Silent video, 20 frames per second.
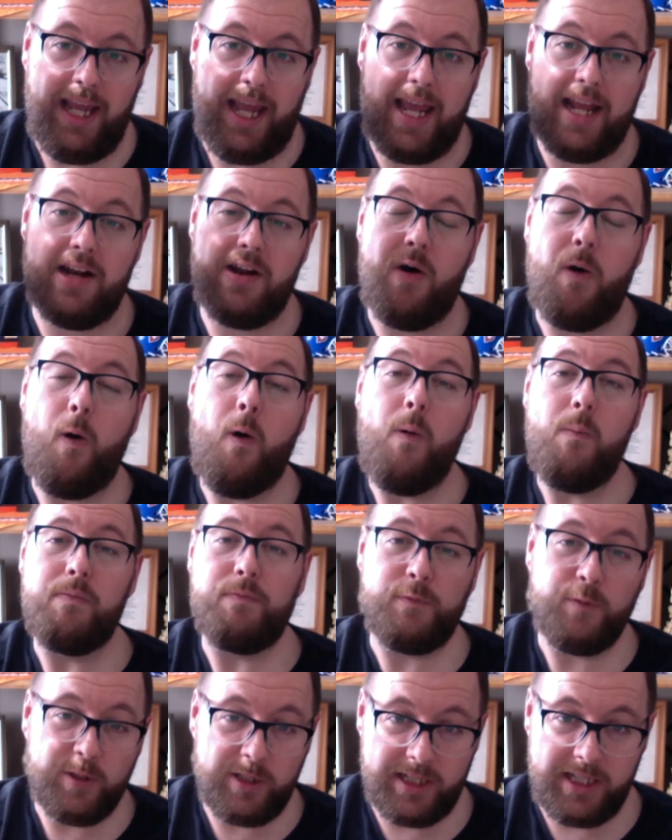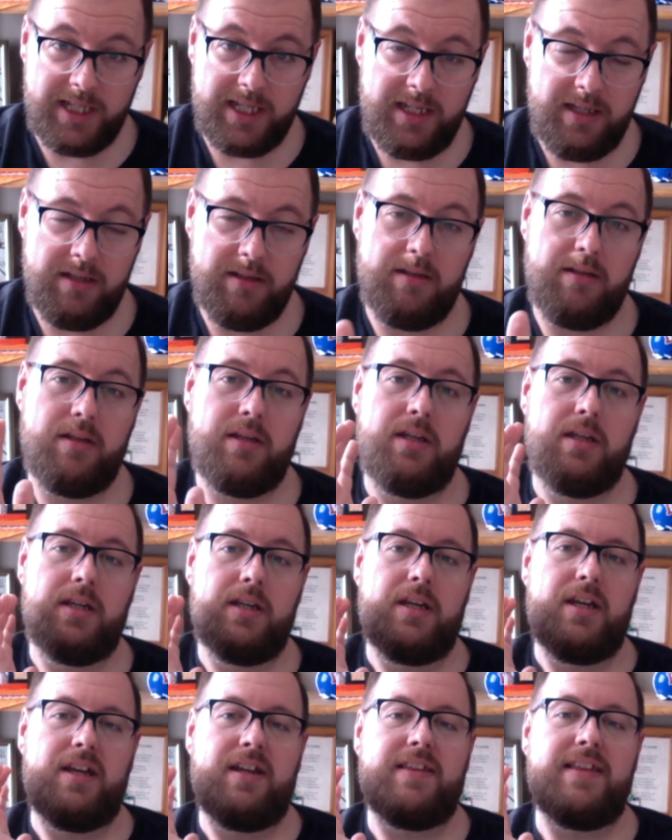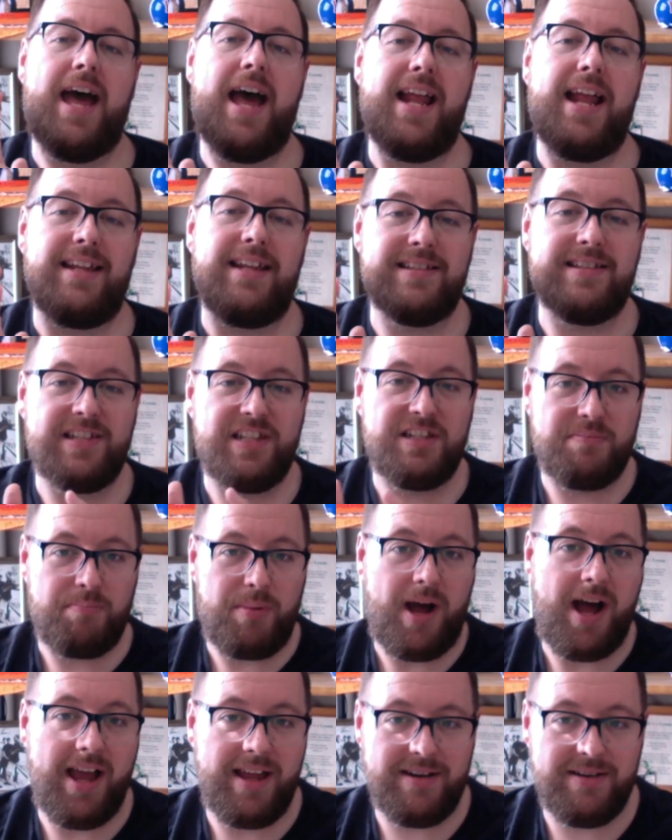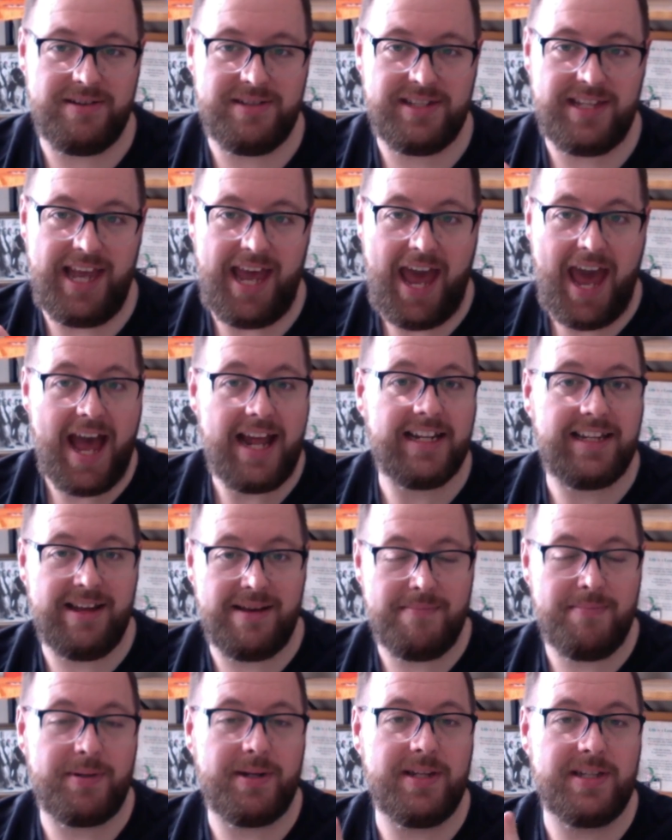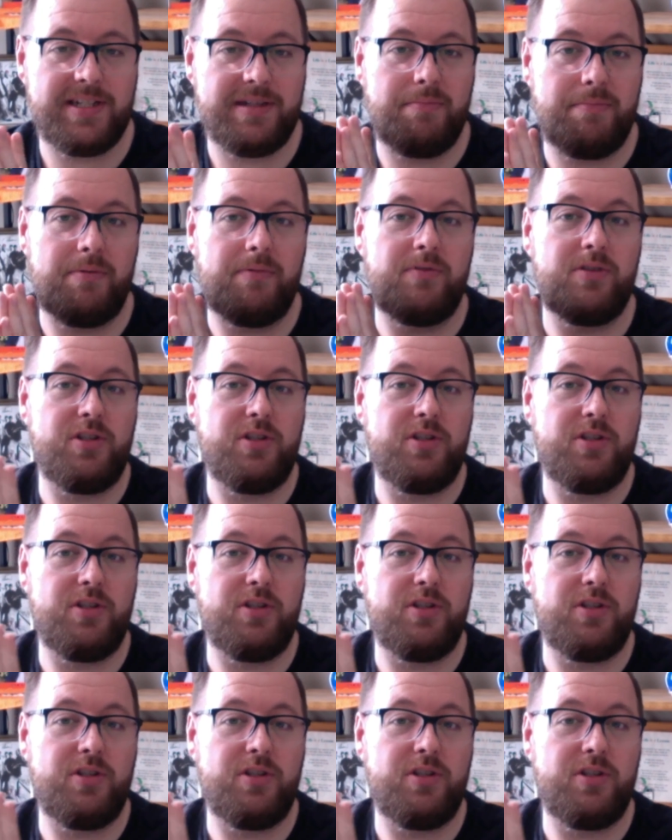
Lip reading: And hopefully that inspires ad companies to